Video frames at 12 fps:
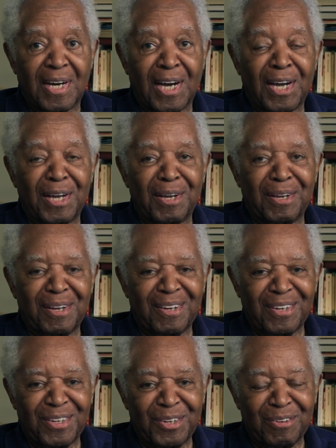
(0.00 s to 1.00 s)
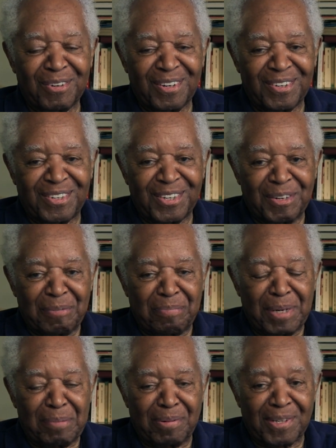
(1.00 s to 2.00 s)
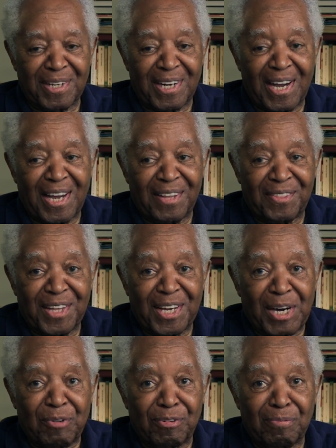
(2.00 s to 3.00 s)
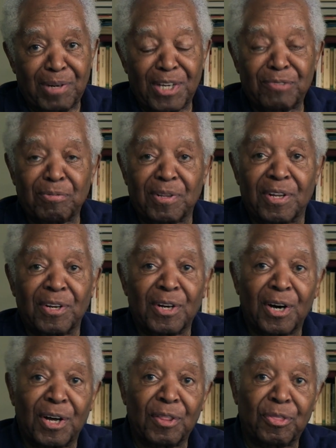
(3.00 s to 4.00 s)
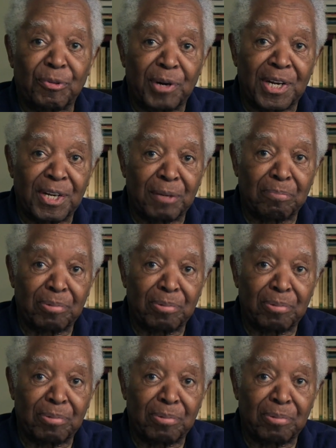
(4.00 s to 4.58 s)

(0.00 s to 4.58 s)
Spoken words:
I usually tell people that I think I was blessed with a non-threatening